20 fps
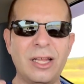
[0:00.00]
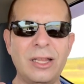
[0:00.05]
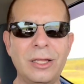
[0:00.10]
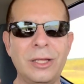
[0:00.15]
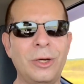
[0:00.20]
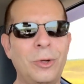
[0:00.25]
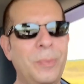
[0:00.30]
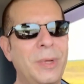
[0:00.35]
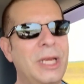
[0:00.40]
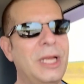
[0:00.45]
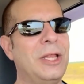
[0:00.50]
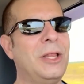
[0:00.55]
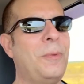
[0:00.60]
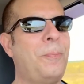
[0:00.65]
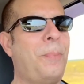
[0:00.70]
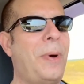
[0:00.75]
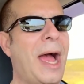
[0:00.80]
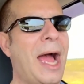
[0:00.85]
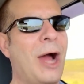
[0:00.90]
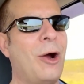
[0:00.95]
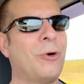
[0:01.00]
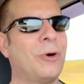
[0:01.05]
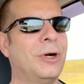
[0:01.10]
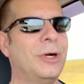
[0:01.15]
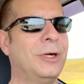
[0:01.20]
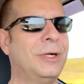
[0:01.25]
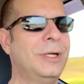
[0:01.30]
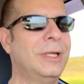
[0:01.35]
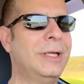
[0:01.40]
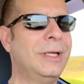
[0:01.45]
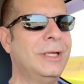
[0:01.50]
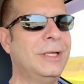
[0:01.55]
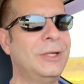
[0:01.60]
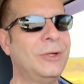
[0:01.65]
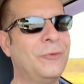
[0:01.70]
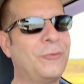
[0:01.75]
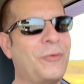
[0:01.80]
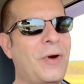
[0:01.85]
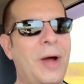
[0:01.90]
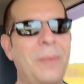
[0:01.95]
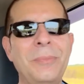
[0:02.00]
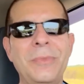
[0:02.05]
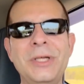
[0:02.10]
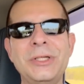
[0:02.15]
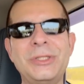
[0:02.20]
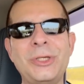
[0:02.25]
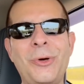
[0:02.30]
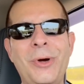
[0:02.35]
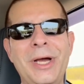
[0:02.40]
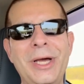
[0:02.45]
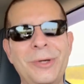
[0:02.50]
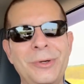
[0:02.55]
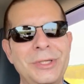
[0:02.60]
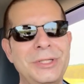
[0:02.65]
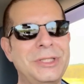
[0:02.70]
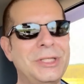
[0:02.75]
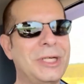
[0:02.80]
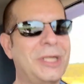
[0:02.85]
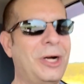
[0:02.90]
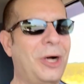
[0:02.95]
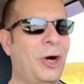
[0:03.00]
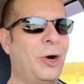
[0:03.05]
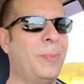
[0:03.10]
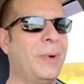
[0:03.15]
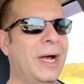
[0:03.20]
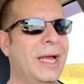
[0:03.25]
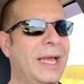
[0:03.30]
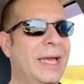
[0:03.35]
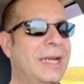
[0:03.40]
a little bit of the power from the Toyota Tacoma.